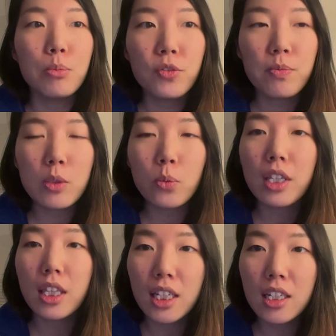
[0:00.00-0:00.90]
movement
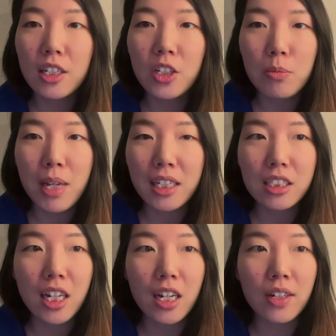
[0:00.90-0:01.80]
within a
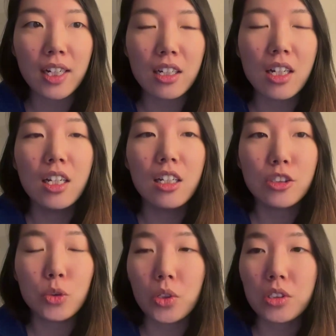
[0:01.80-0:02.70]
humanitarian
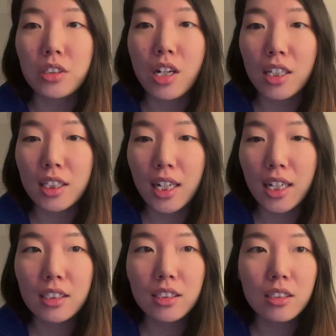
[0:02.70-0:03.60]
historical
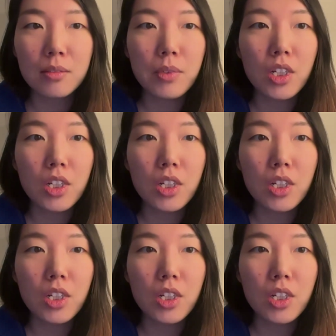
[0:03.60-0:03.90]
context.